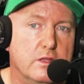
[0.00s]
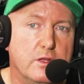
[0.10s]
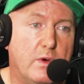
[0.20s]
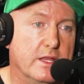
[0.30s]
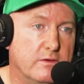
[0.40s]

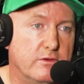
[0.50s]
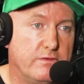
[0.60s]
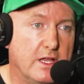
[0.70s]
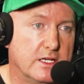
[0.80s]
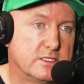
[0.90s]
the one that
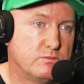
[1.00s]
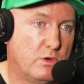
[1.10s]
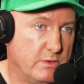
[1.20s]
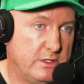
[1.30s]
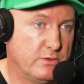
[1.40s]
reflects
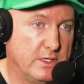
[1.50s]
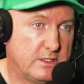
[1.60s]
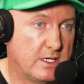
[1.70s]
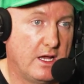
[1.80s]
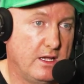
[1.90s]
what we're doing
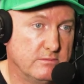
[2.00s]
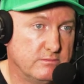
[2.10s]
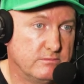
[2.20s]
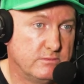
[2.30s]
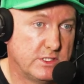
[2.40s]
today. Yeah.